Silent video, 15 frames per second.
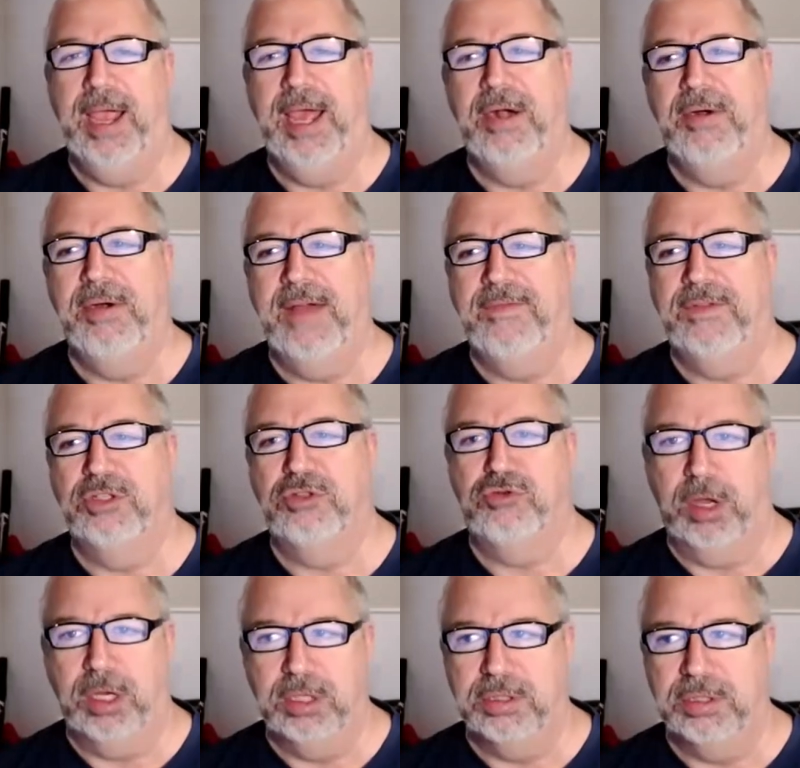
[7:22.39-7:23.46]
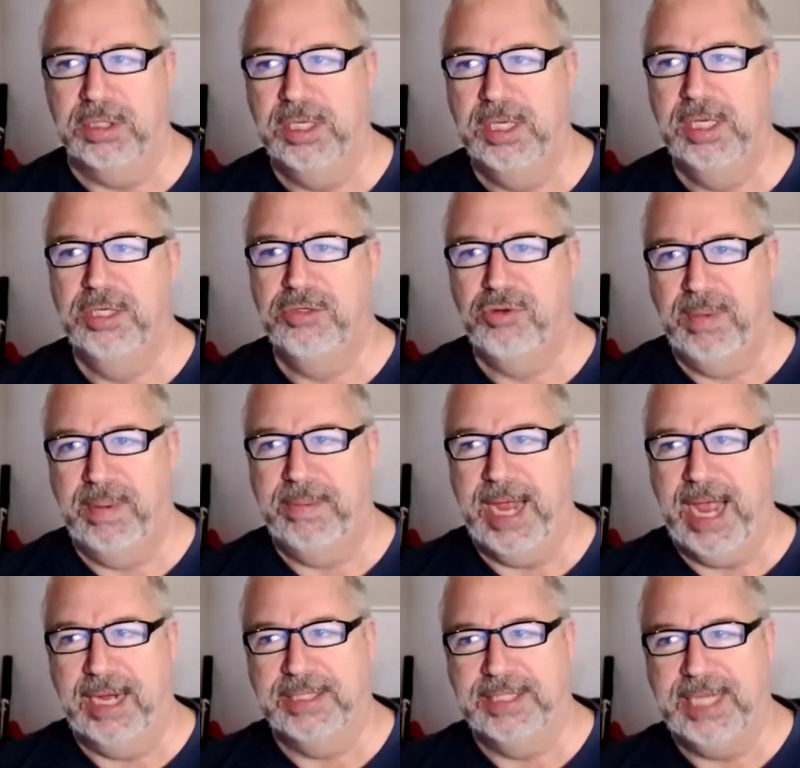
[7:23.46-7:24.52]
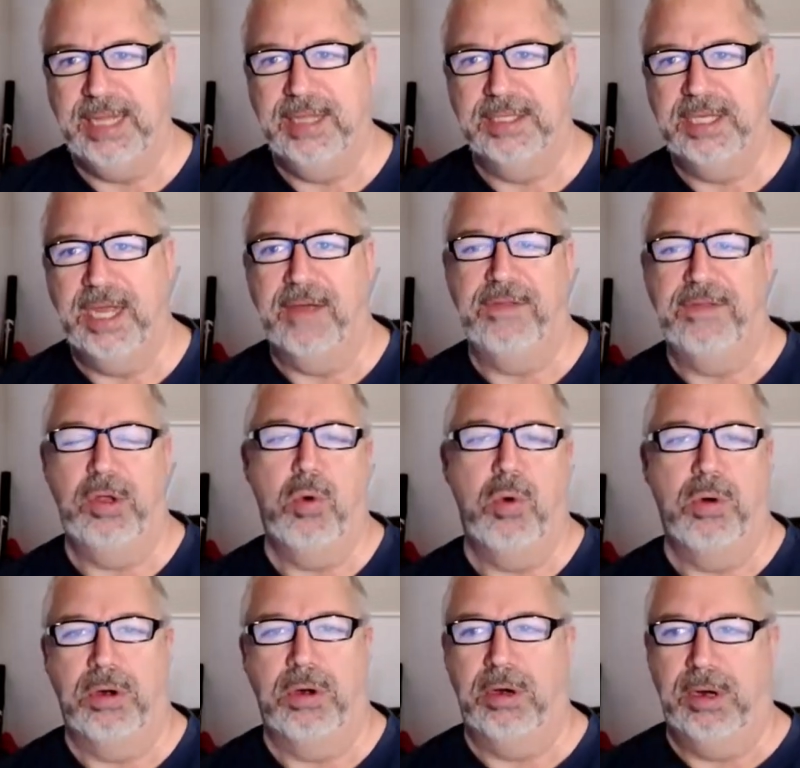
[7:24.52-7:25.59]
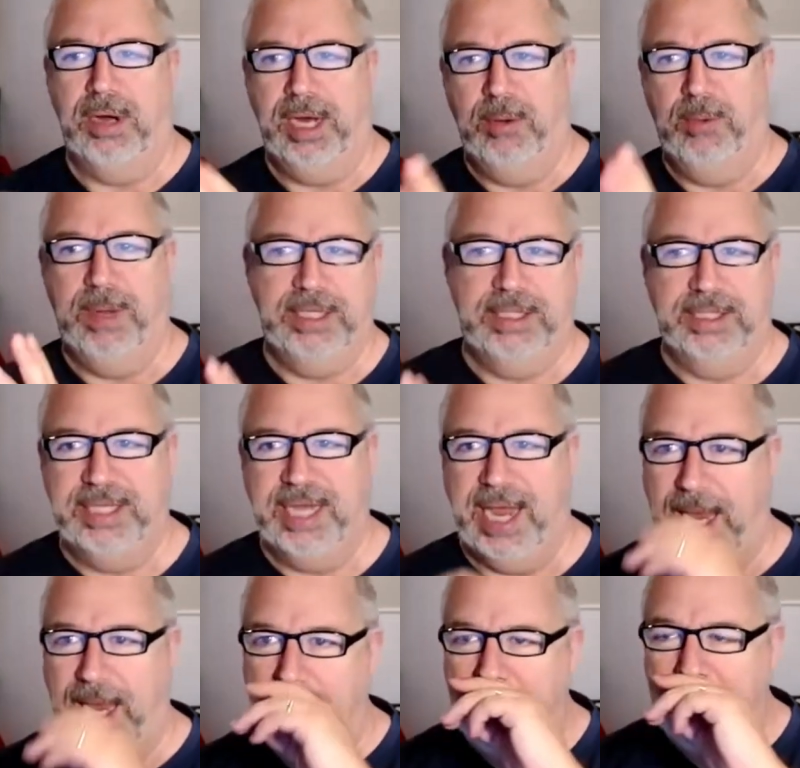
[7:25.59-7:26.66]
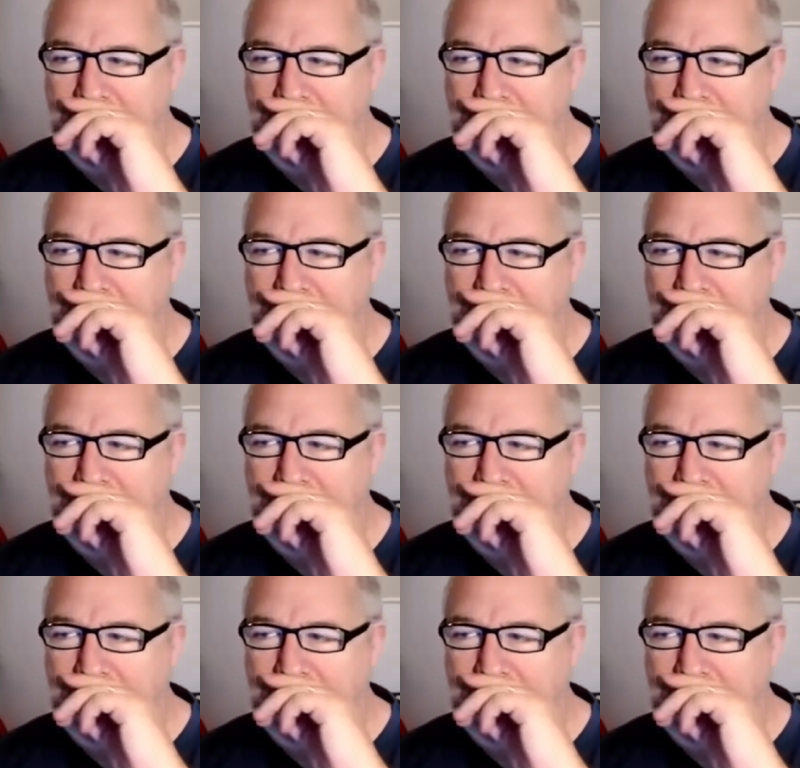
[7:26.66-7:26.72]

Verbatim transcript: I don't have to struggle to remember how to say the stuff, the order, and what to say.